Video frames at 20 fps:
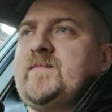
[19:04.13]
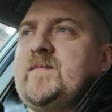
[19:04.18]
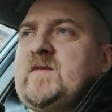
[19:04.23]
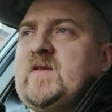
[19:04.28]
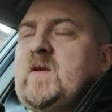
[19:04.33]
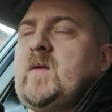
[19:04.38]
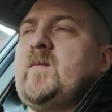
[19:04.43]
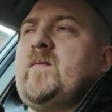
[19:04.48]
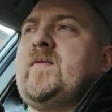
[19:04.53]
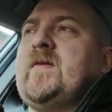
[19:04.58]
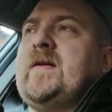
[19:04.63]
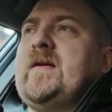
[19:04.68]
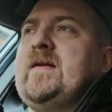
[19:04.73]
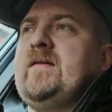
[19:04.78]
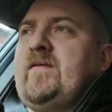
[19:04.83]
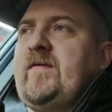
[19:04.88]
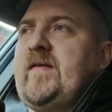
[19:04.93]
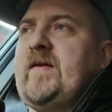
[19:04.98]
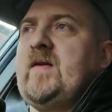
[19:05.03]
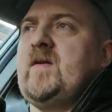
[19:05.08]

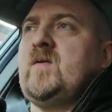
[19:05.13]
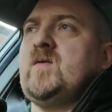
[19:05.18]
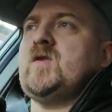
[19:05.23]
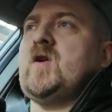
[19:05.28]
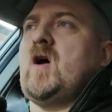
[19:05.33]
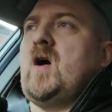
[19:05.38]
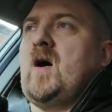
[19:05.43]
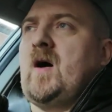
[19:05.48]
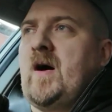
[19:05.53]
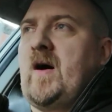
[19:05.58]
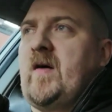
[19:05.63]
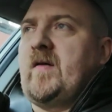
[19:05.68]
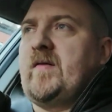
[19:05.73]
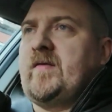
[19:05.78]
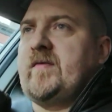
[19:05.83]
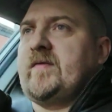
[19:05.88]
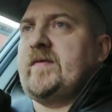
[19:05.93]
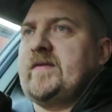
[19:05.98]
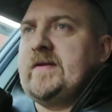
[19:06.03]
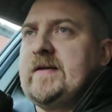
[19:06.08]
Something feels
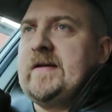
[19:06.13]
off,